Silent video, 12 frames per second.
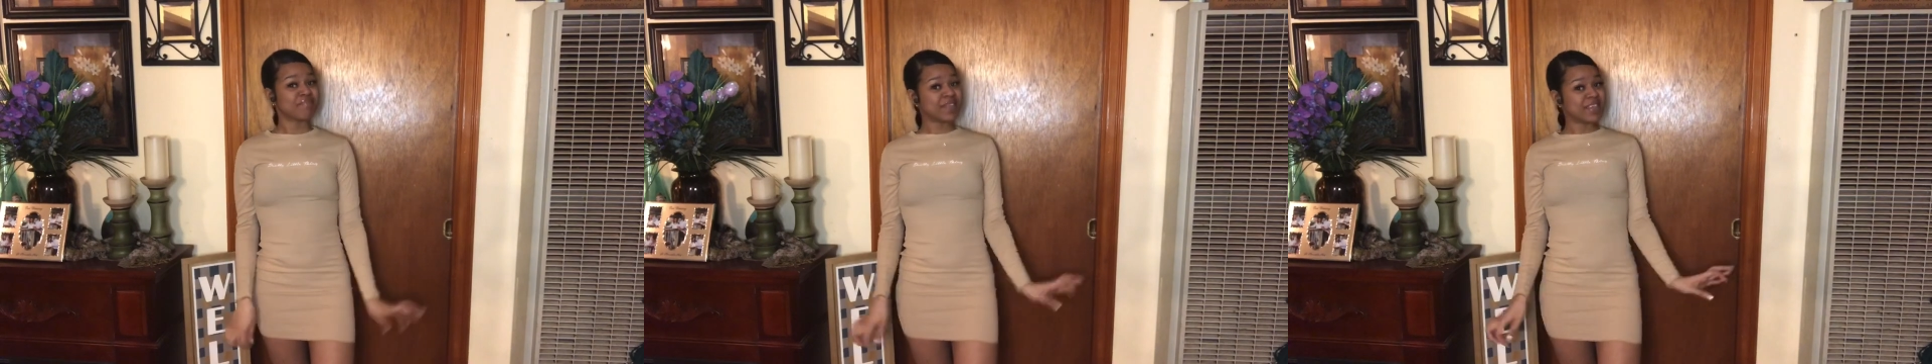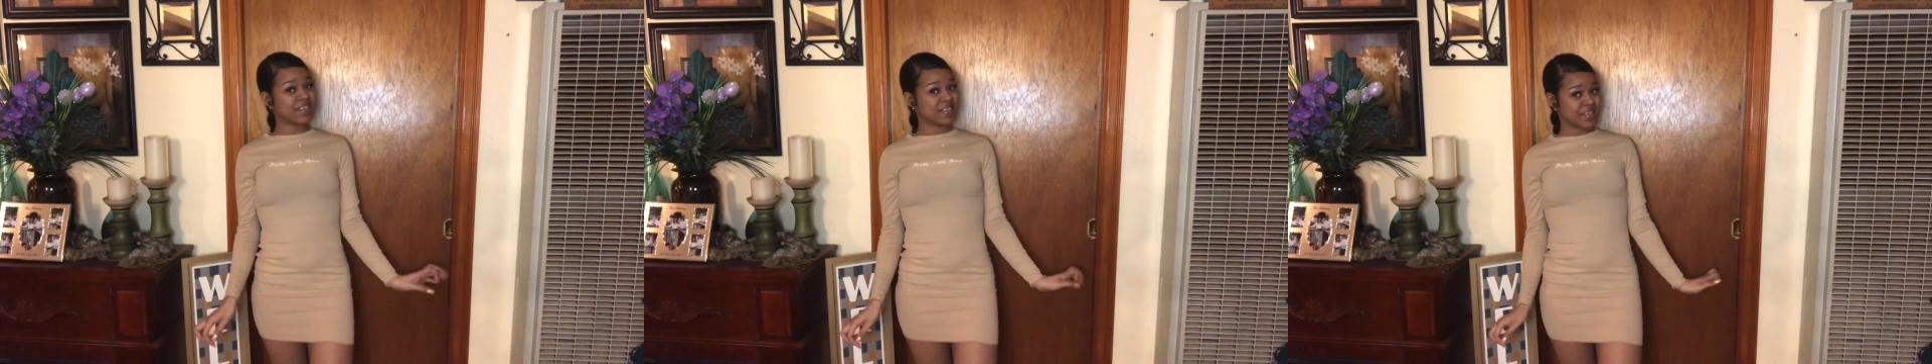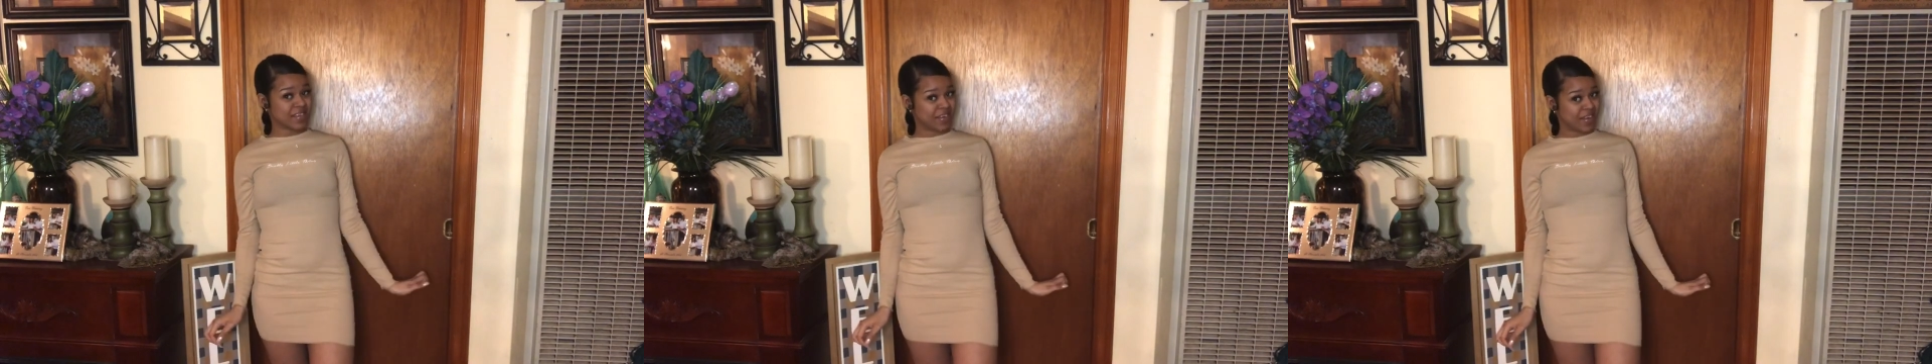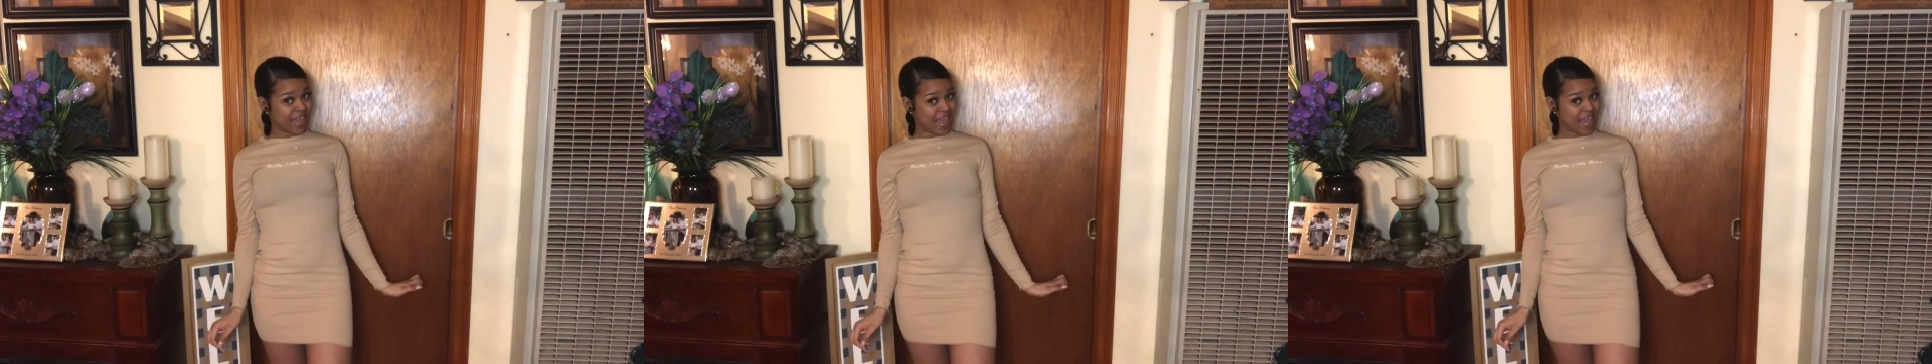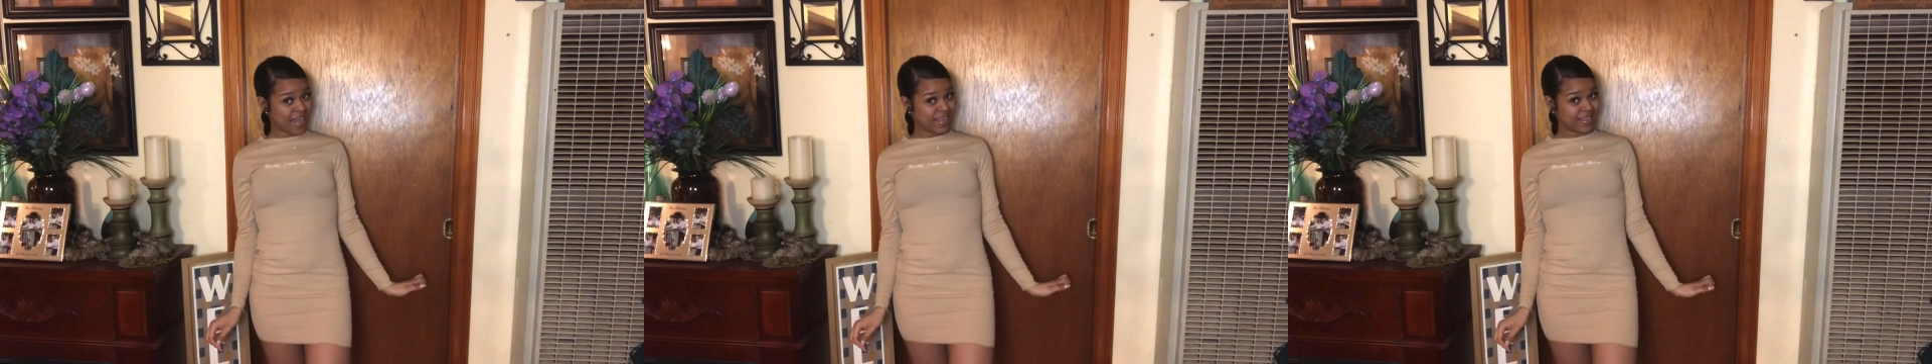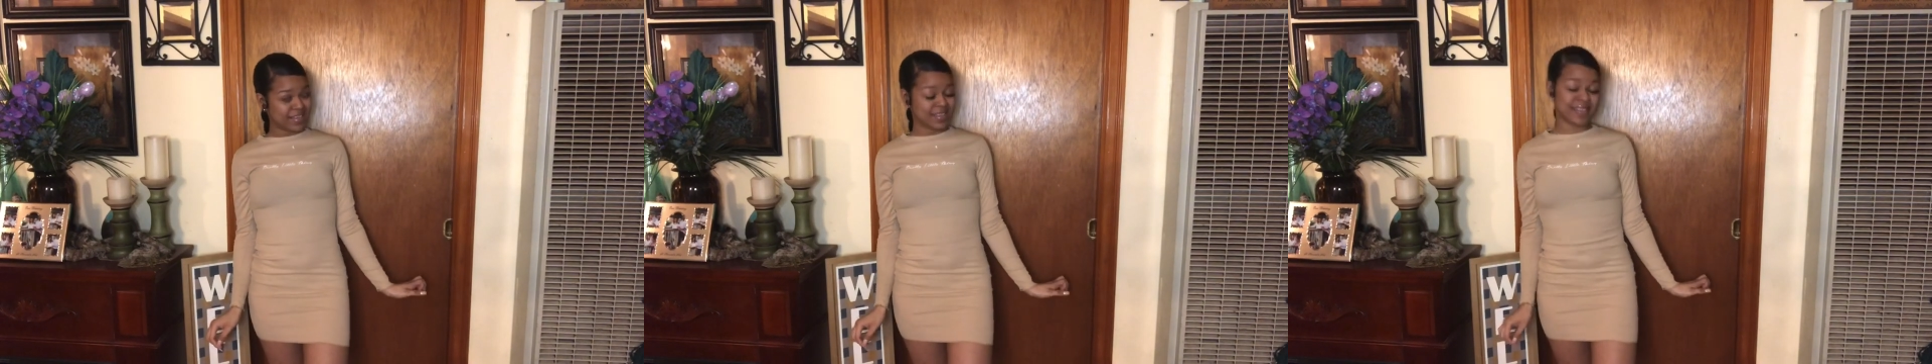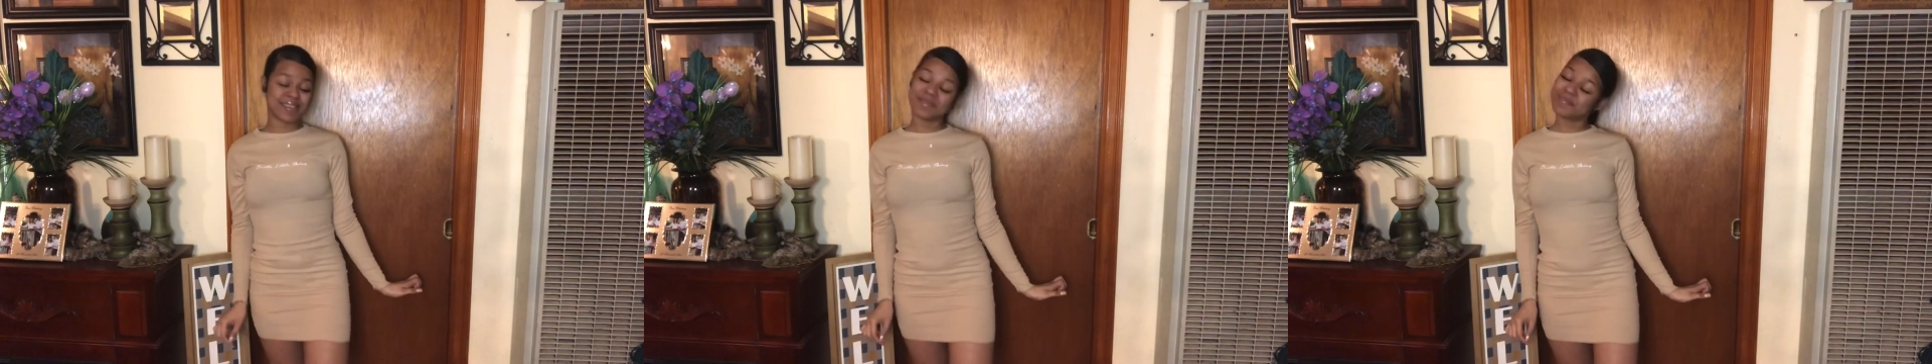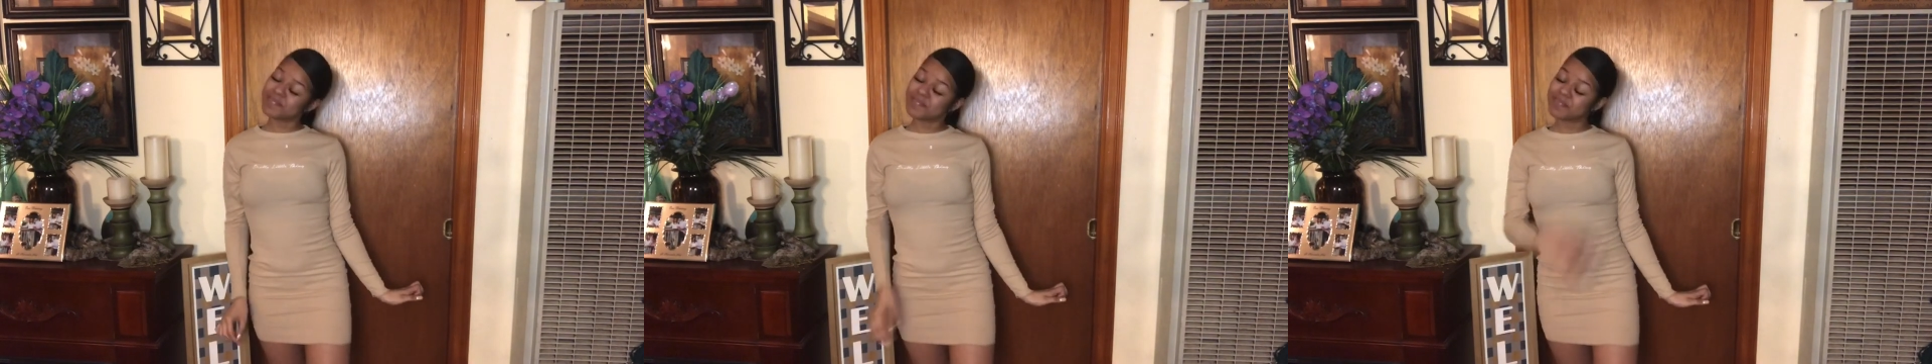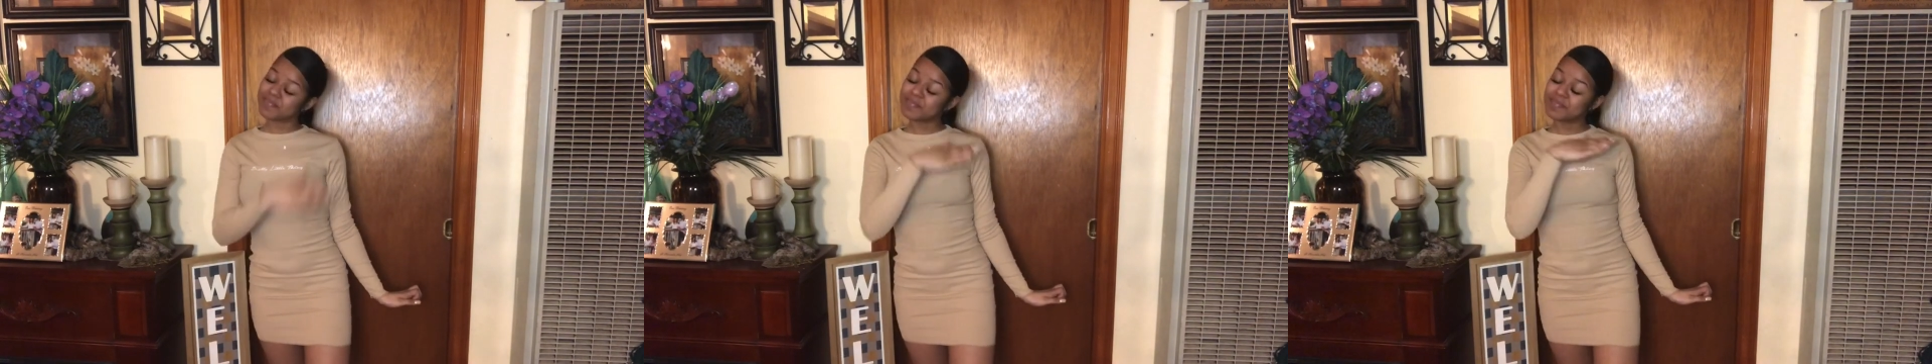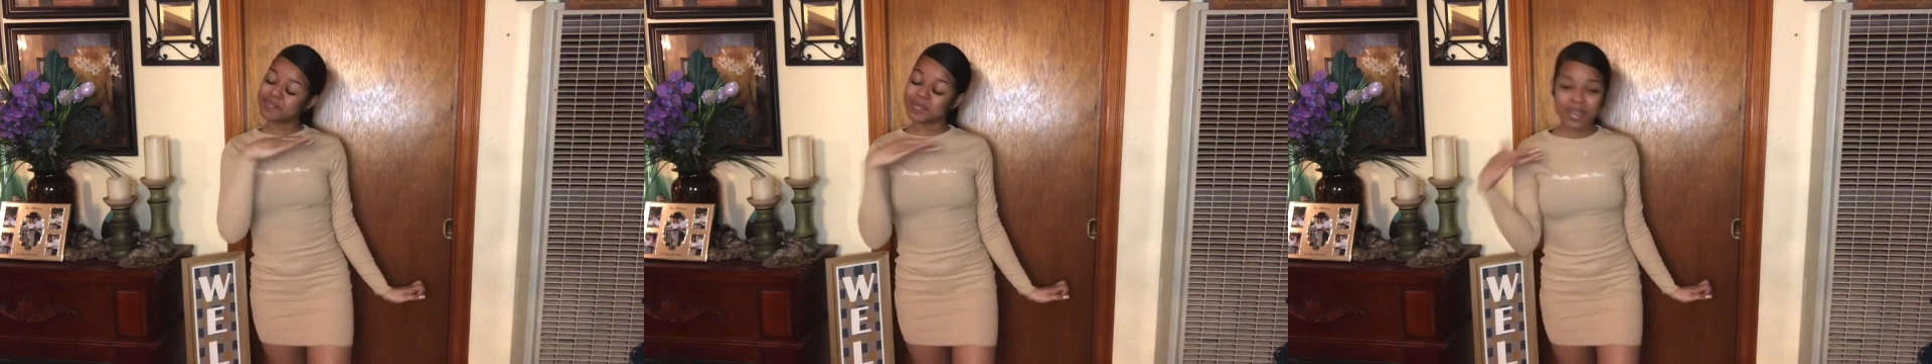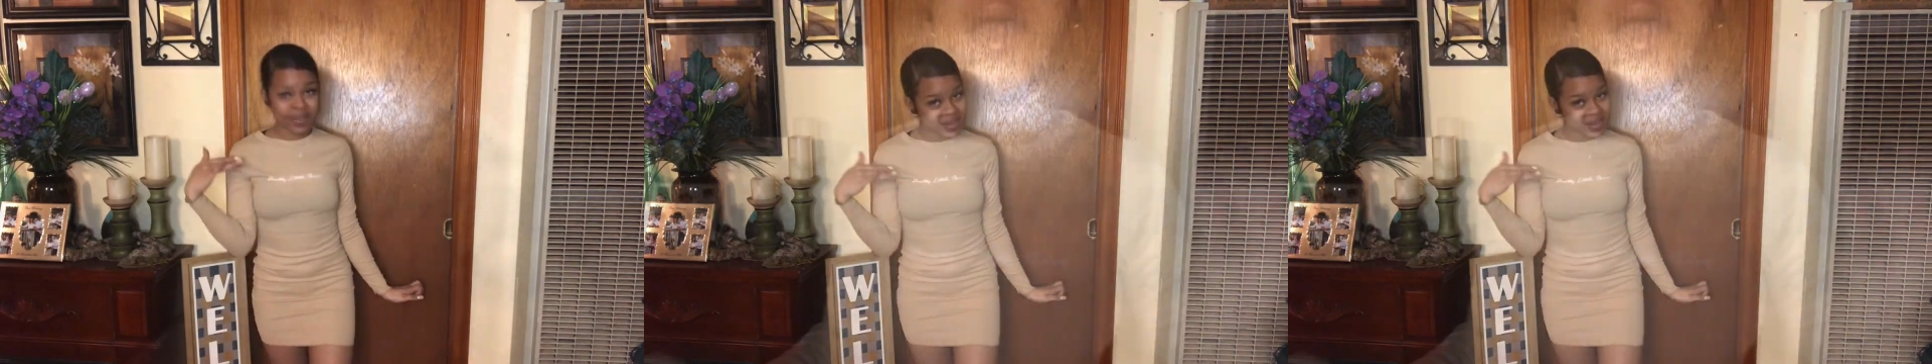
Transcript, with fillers: She gonna turn heads. Period.